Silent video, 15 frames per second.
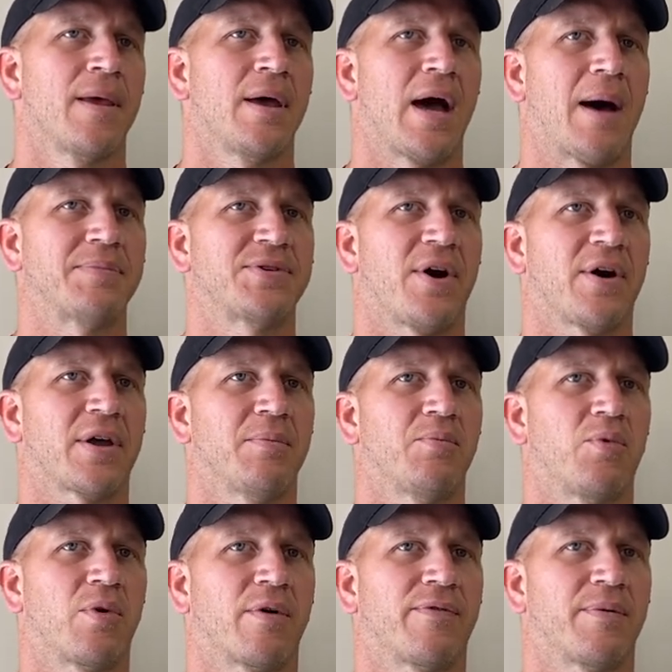I'm talking
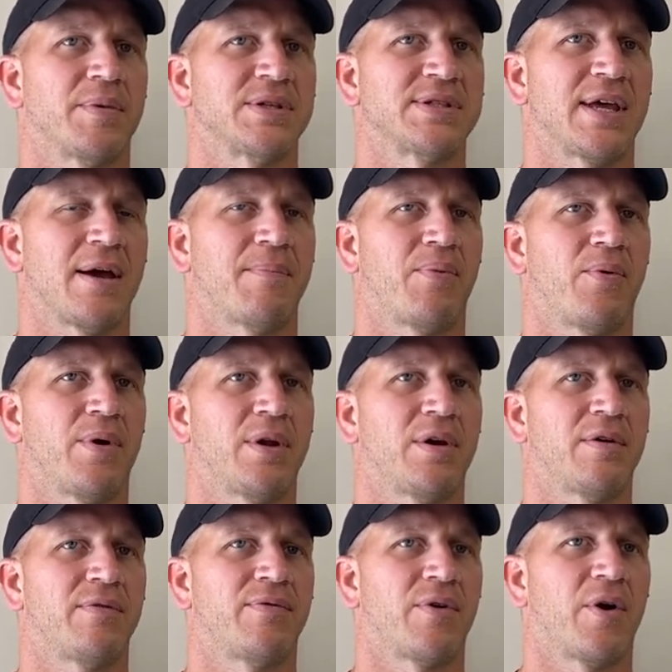more from a standpoint
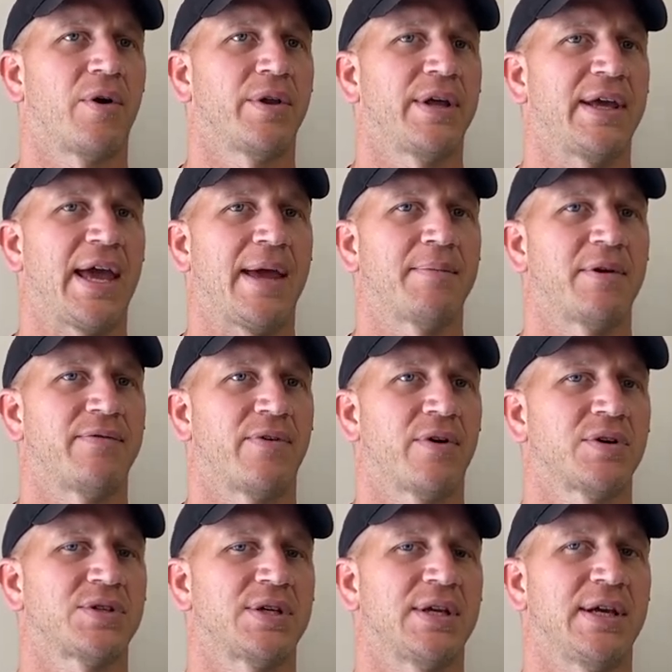of early game
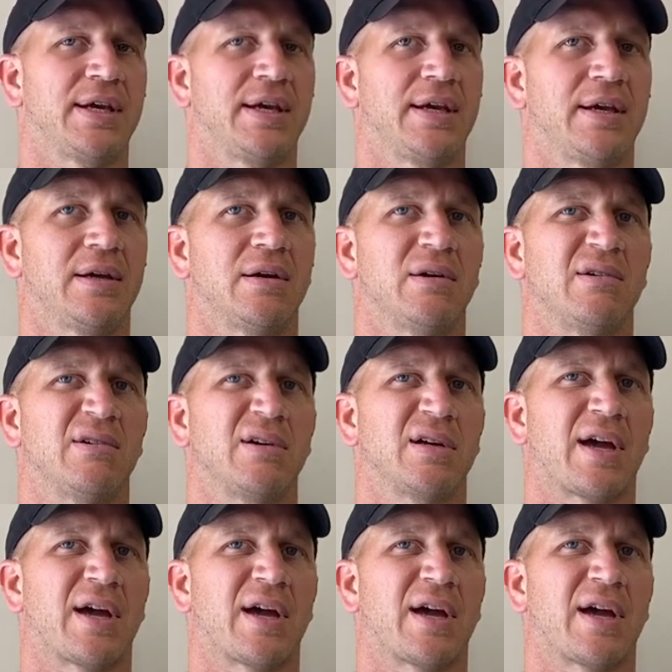adversity, yeah,